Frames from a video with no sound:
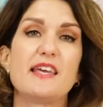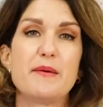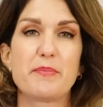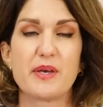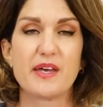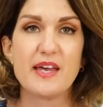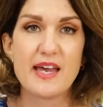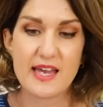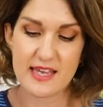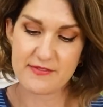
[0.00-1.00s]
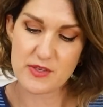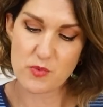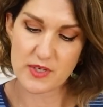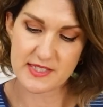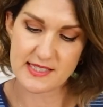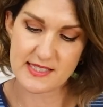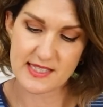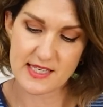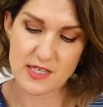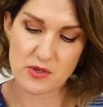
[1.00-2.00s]
it, but if you wanted
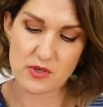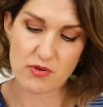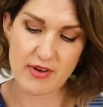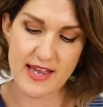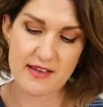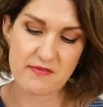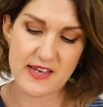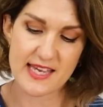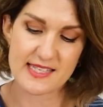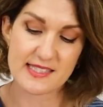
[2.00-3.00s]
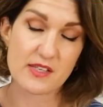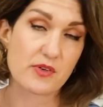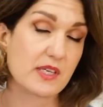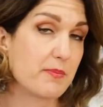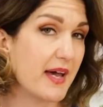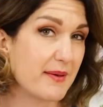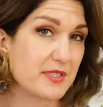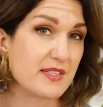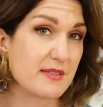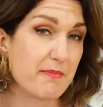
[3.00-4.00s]
to, you could create a facing or you could
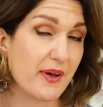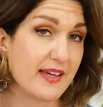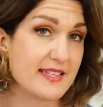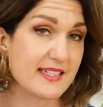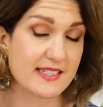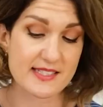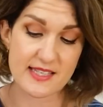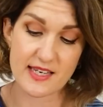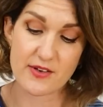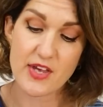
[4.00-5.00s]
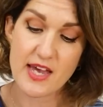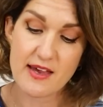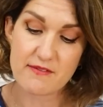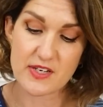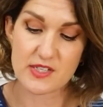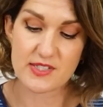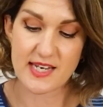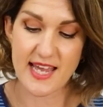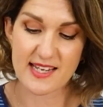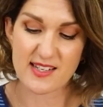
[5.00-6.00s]
perhaps use a binding to finish the
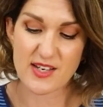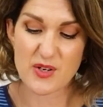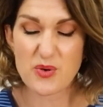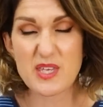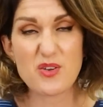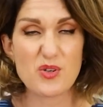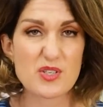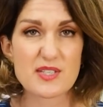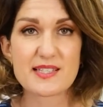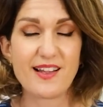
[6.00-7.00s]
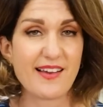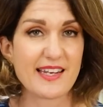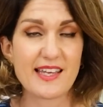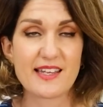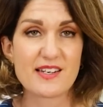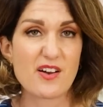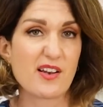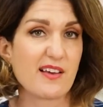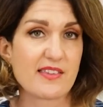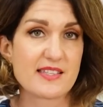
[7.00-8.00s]
neckline or you could just line it
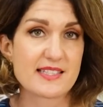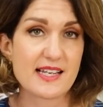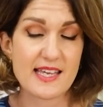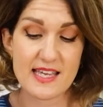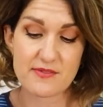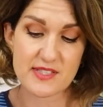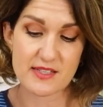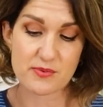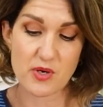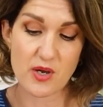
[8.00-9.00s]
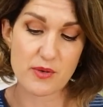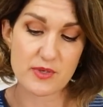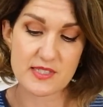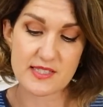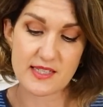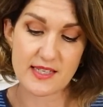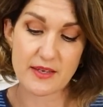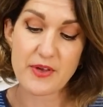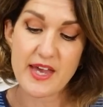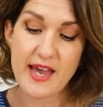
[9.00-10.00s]
not line the sleeves that's what I would
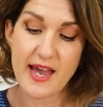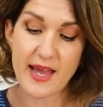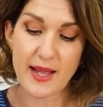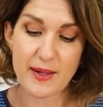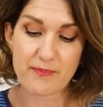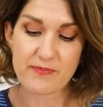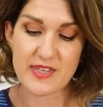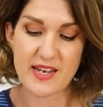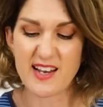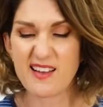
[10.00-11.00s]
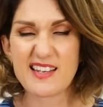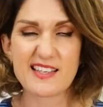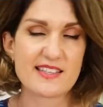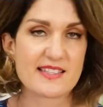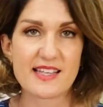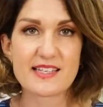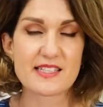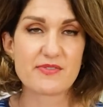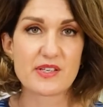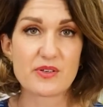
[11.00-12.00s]
do um, you know lining isn't that
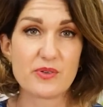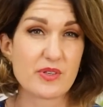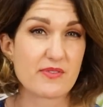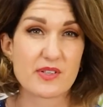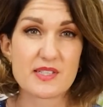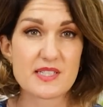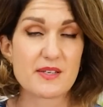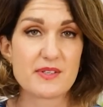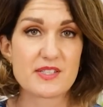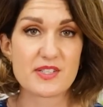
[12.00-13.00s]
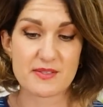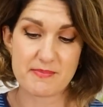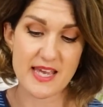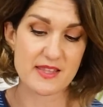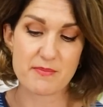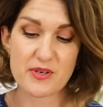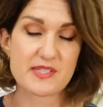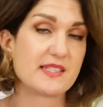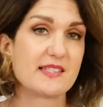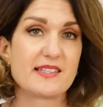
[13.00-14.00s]
difficult all you've got to do is just make the
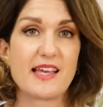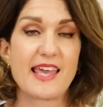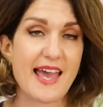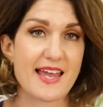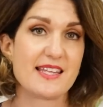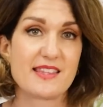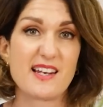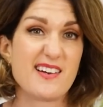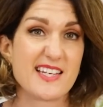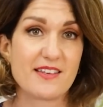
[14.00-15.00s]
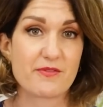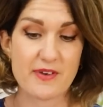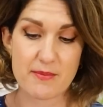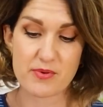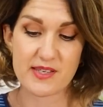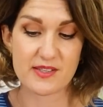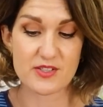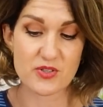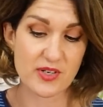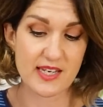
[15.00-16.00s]
bodice again in the lining fabric
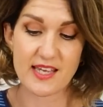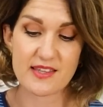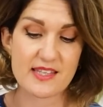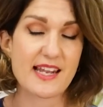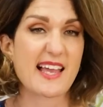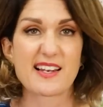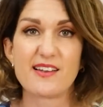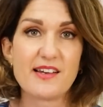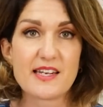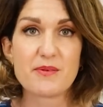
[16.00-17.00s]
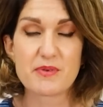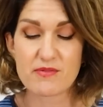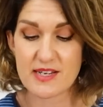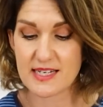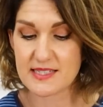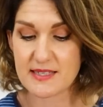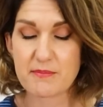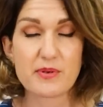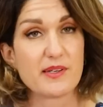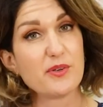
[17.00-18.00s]
and join it at the neckline it'd be really
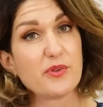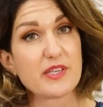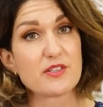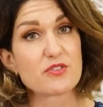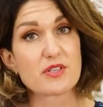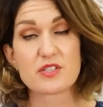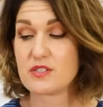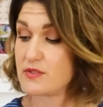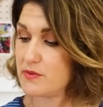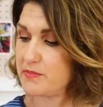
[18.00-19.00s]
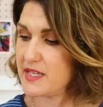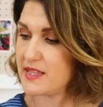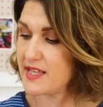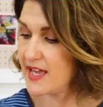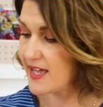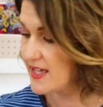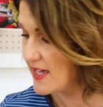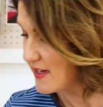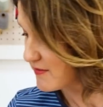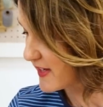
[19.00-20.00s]
simple and all the instructions would be in there
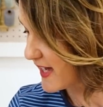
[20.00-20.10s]
for